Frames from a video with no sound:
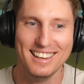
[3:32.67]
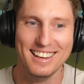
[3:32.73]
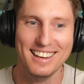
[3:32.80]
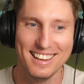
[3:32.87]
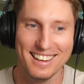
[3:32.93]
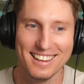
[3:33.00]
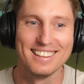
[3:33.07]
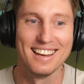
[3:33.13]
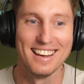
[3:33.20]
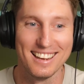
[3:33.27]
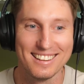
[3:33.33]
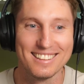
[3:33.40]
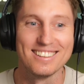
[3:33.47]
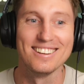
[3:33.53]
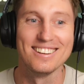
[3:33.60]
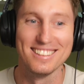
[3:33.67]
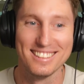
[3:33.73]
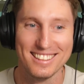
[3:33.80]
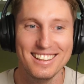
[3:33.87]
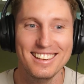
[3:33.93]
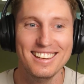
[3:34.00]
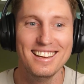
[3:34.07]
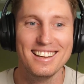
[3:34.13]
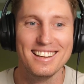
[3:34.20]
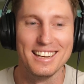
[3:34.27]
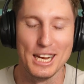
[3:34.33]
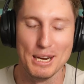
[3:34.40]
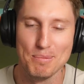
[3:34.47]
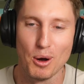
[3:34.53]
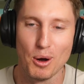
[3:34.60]
Yeah, good.
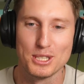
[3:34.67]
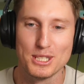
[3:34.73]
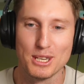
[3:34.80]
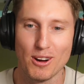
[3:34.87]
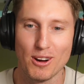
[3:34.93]
Inbox zero.